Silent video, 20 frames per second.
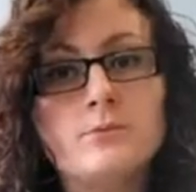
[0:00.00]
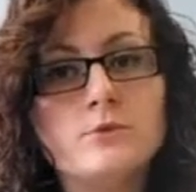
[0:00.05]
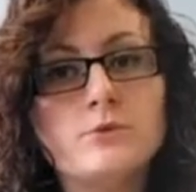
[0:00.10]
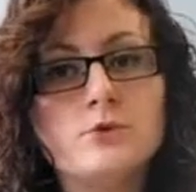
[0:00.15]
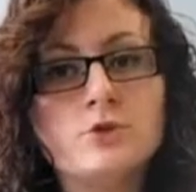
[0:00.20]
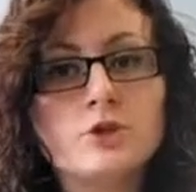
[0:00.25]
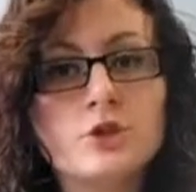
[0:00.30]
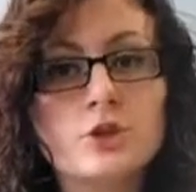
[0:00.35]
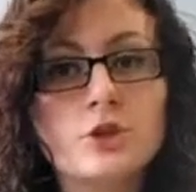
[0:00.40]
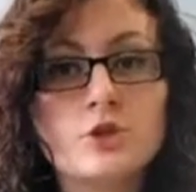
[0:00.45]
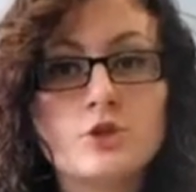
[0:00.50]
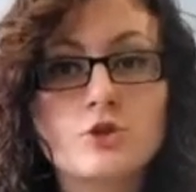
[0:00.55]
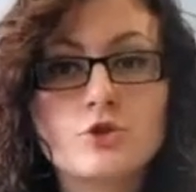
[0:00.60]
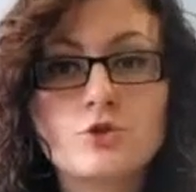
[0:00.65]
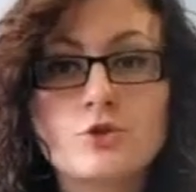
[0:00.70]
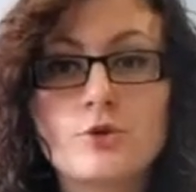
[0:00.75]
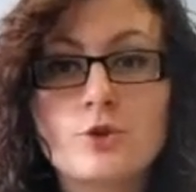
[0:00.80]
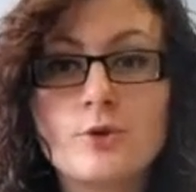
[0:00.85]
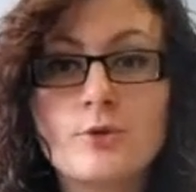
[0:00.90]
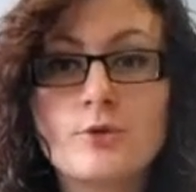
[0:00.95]
Usually a
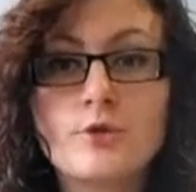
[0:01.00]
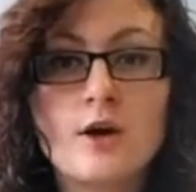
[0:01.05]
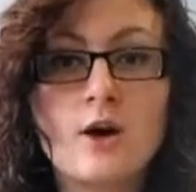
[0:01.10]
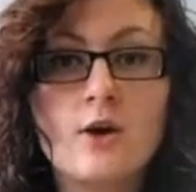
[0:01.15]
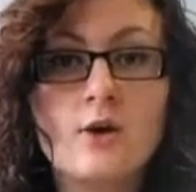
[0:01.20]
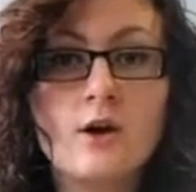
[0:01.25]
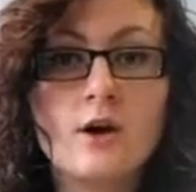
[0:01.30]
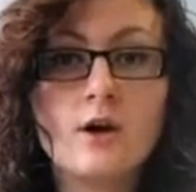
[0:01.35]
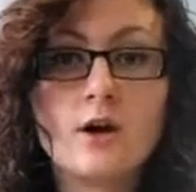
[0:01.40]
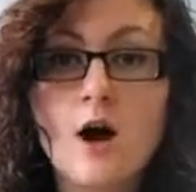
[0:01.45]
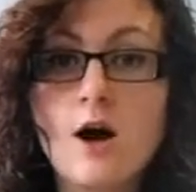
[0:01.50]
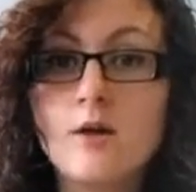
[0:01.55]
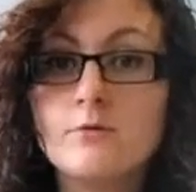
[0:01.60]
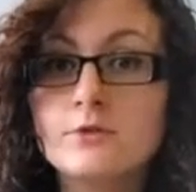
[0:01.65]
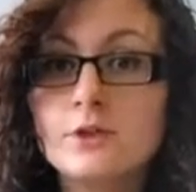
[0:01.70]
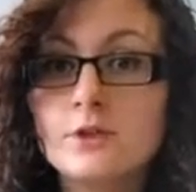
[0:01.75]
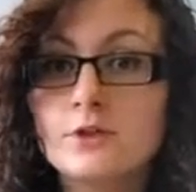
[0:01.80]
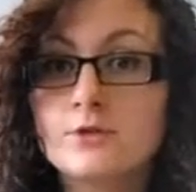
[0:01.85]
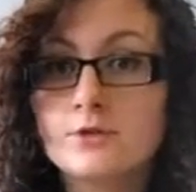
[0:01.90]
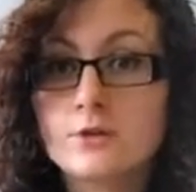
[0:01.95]
story without a
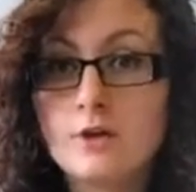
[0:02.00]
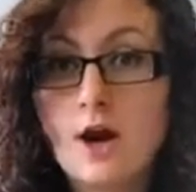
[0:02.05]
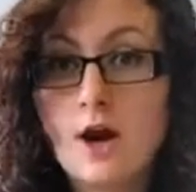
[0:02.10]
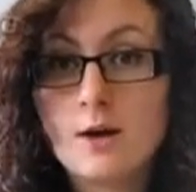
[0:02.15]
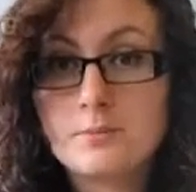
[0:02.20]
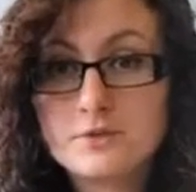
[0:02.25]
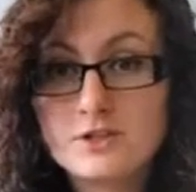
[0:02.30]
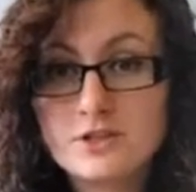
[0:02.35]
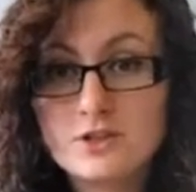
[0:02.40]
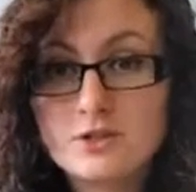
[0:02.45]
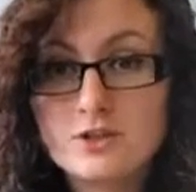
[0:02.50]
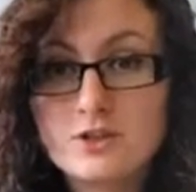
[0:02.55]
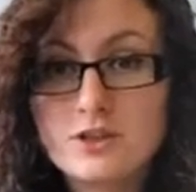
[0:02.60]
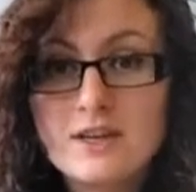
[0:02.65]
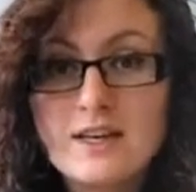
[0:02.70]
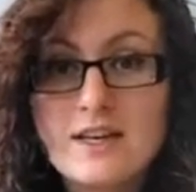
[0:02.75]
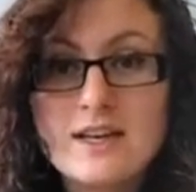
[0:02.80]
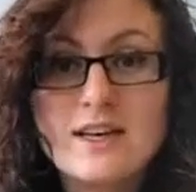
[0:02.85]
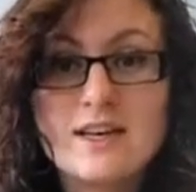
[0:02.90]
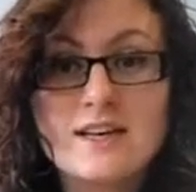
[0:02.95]
conflict or an obstacle
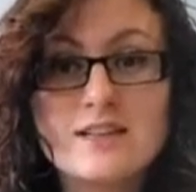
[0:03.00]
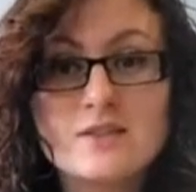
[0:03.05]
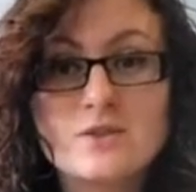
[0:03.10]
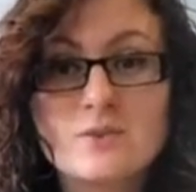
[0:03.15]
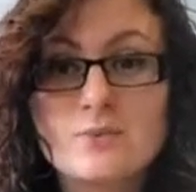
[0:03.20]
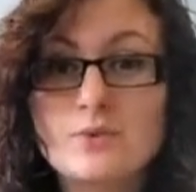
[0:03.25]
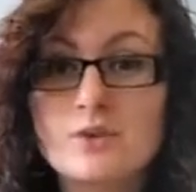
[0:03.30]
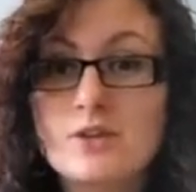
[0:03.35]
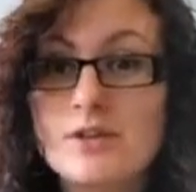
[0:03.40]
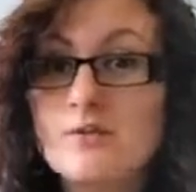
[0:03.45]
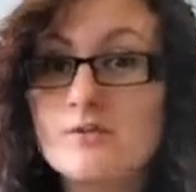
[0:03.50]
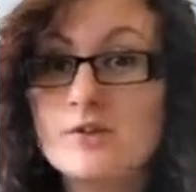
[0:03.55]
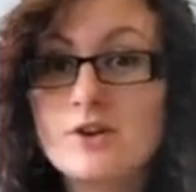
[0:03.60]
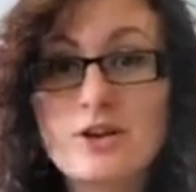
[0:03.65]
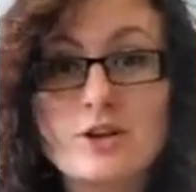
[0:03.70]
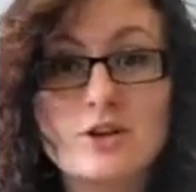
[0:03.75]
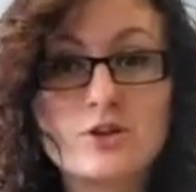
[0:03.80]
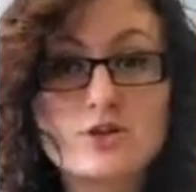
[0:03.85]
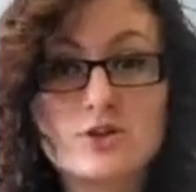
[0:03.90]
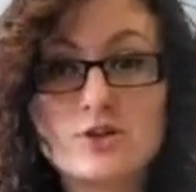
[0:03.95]
isn't really a very
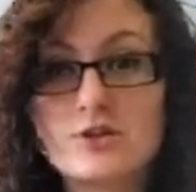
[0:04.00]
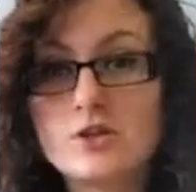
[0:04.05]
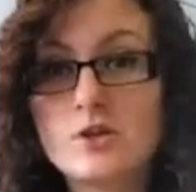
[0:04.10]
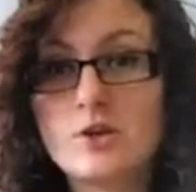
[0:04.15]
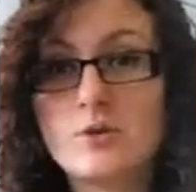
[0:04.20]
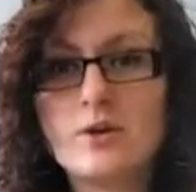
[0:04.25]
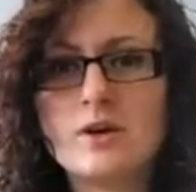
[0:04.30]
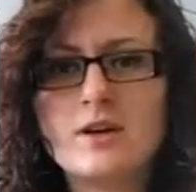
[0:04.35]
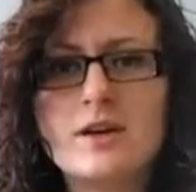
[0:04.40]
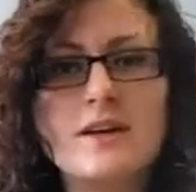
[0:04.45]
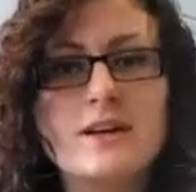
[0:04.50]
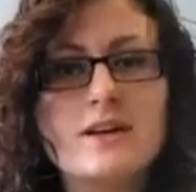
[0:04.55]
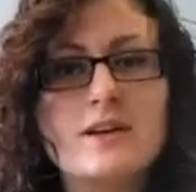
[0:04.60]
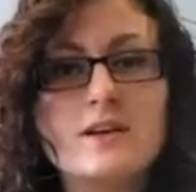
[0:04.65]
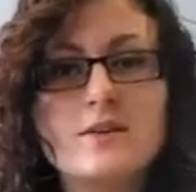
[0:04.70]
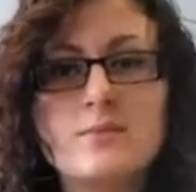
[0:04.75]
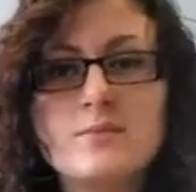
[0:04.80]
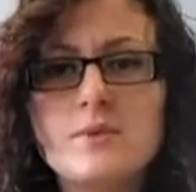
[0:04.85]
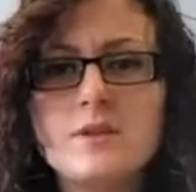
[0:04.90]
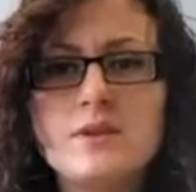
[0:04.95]
interesting one, and it
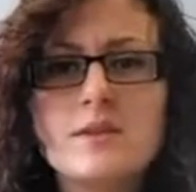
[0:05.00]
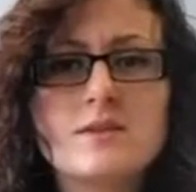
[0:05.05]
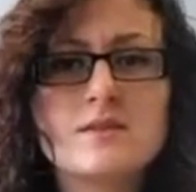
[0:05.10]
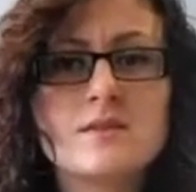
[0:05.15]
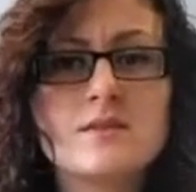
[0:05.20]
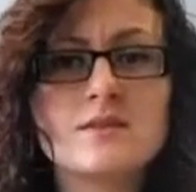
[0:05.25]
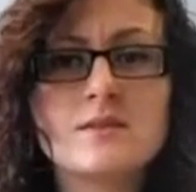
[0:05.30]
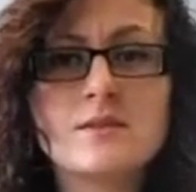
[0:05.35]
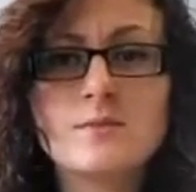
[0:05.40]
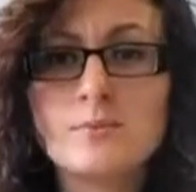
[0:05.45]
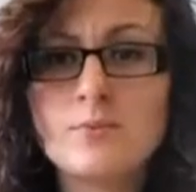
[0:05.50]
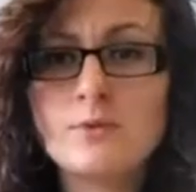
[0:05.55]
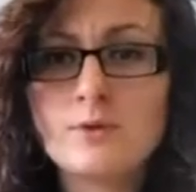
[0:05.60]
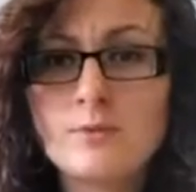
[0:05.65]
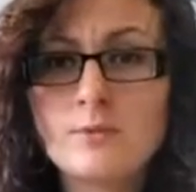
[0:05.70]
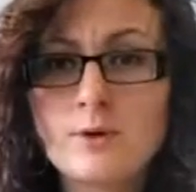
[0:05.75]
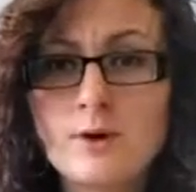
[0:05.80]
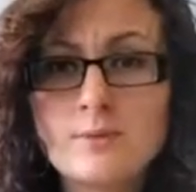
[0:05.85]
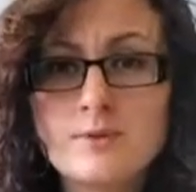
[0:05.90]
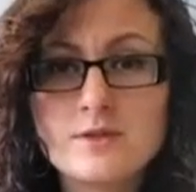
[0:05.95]
can be as simple
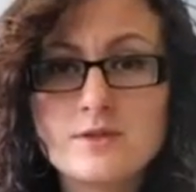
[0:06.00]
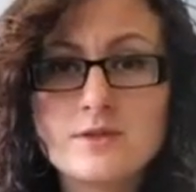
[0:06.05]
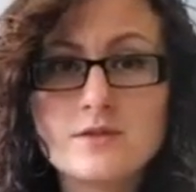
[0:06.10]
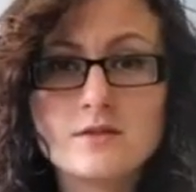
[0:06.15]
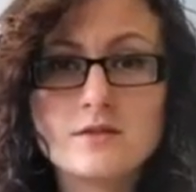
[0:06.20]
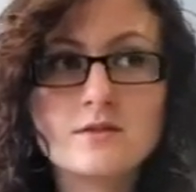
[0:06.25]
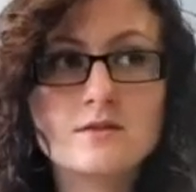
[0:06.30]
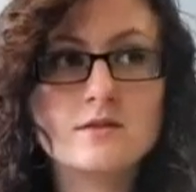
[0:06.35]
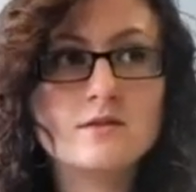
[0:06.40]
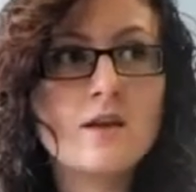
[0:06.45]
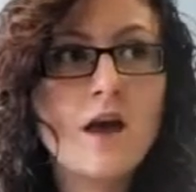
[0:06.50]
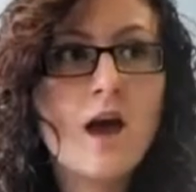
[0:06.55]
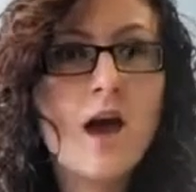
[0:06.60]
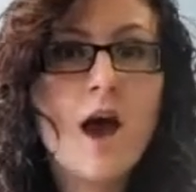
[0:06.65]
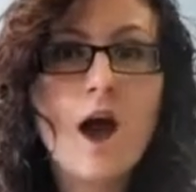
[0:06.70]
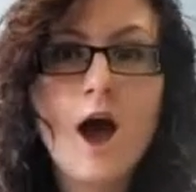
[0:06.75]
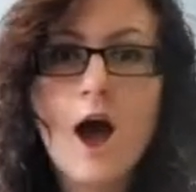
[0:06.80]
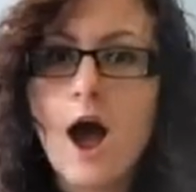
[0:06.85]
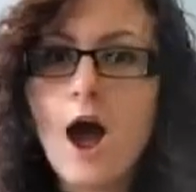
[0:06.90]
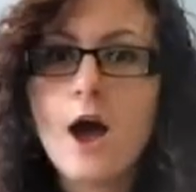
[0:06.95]
premise as,
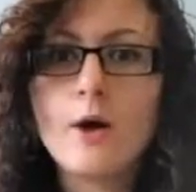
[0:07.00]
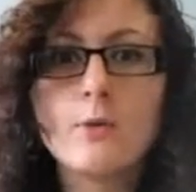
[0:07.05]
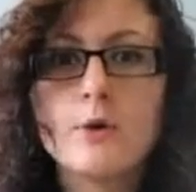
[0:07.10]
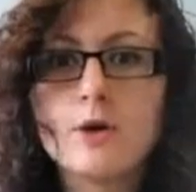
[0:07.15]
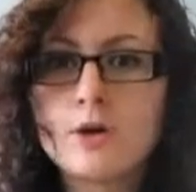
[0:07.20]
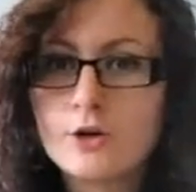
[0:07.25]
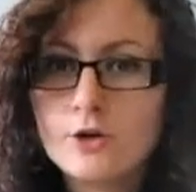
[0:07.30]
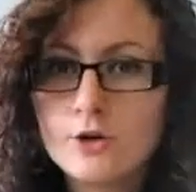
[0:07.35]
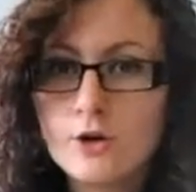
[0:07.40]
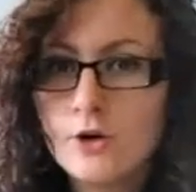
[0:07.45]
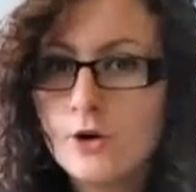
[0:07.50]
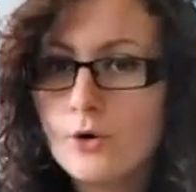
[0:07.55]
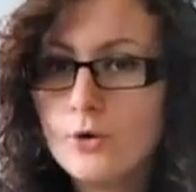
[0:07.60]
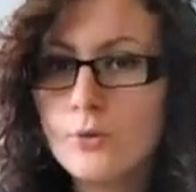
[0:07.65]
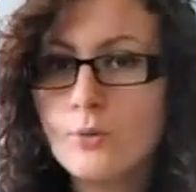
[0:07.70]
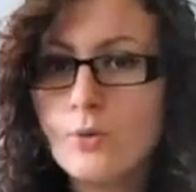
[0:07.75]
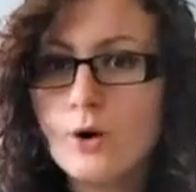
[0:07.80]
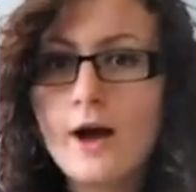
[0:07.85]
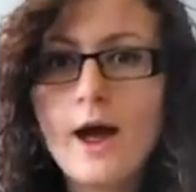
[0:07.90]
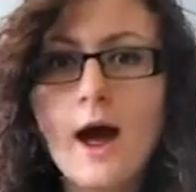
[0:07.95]
I want to know
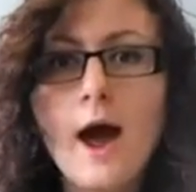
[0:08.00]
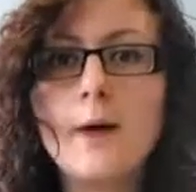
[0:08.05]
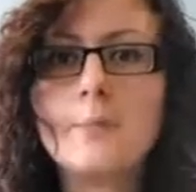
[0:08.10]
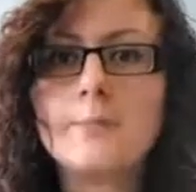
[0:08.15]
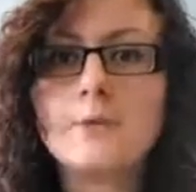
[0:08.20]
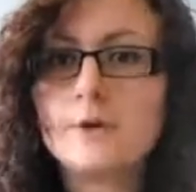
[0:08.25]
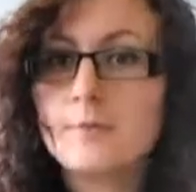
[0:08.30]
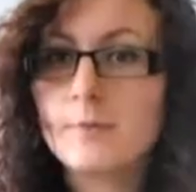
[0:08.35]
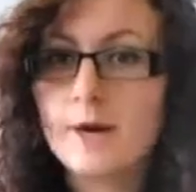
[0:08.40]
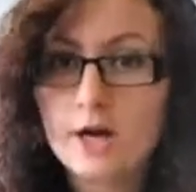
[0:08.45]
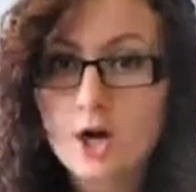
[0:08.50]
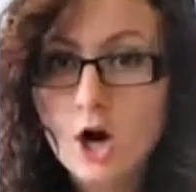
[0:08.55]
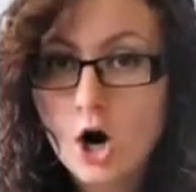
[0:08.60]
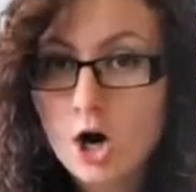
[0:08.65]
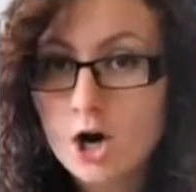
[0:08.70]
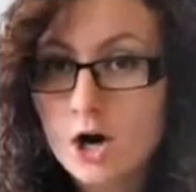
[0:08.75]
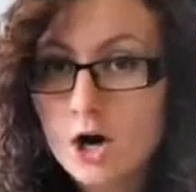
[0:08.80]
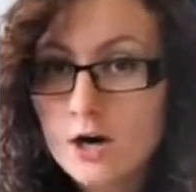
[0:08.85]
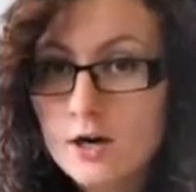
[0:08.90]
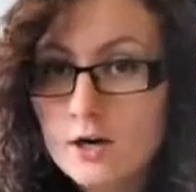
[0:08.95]
what happened in my
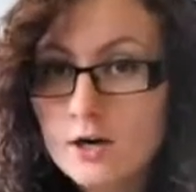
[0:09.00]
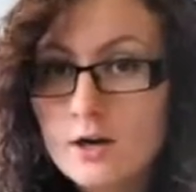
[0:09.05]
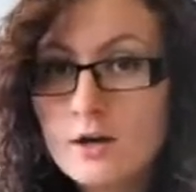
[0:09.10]
car,